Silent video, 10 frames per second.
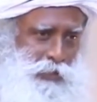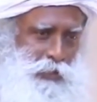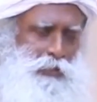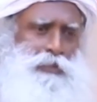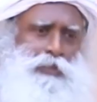
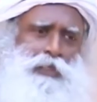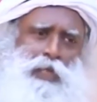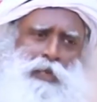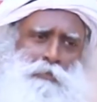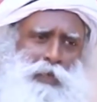They're still
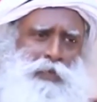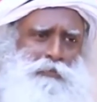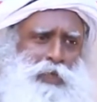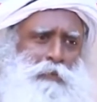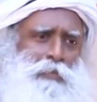not made
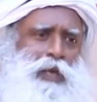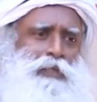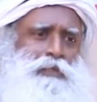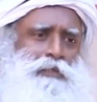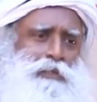up their minds,